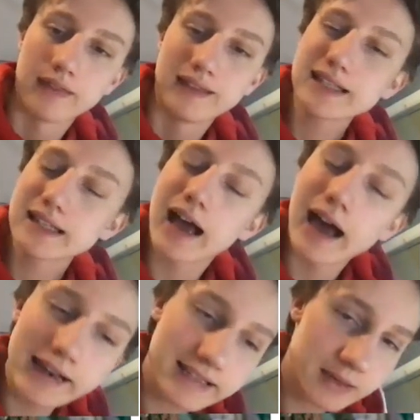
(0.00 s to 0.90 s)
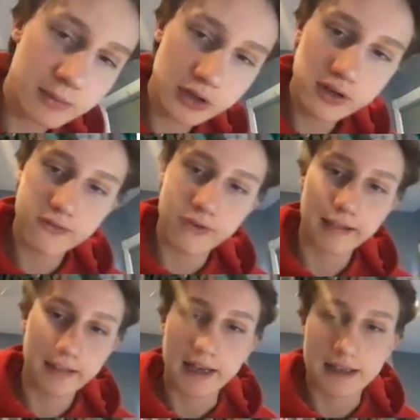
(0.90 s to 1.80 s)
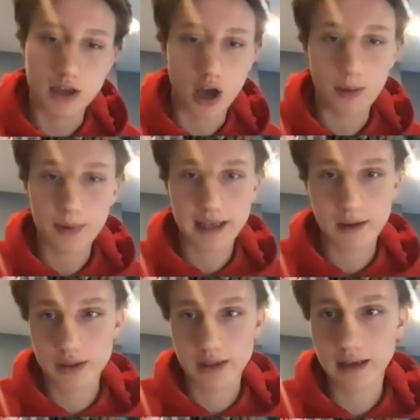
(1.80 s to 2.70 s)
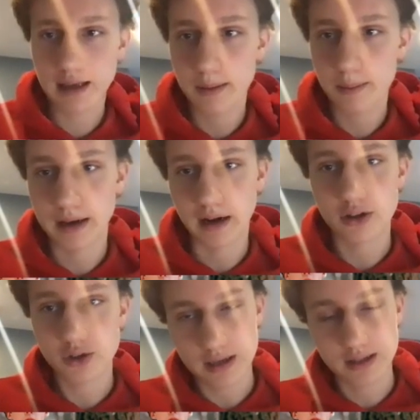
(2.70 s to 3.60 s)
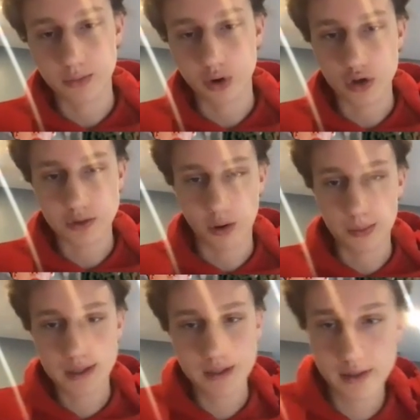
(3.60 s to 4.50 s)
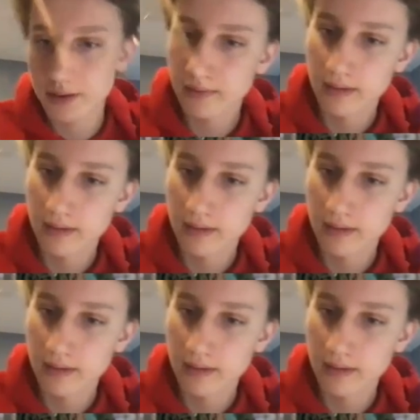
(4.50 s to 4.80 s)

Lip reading: This is kind of similar in the fact that it has comedy within it, but it also has some gross moments.